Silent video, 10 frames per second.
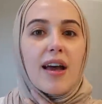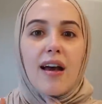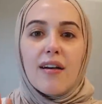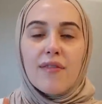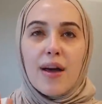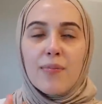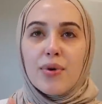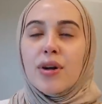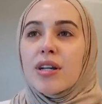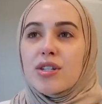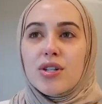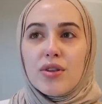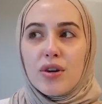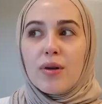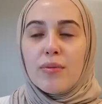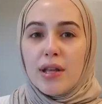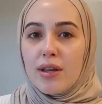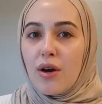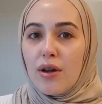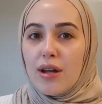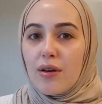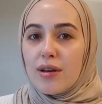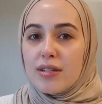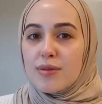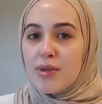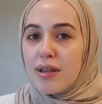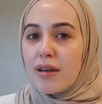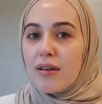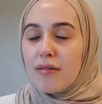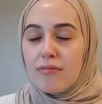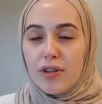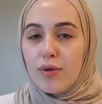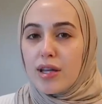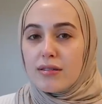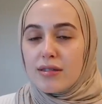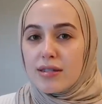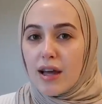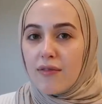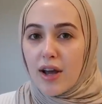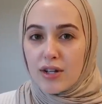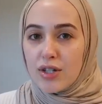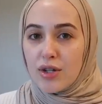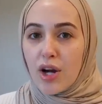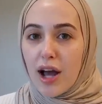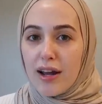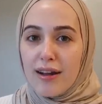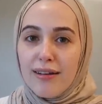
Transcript: I'm pretty sure they're completely gone now because it's been like a few days since I've actually cried.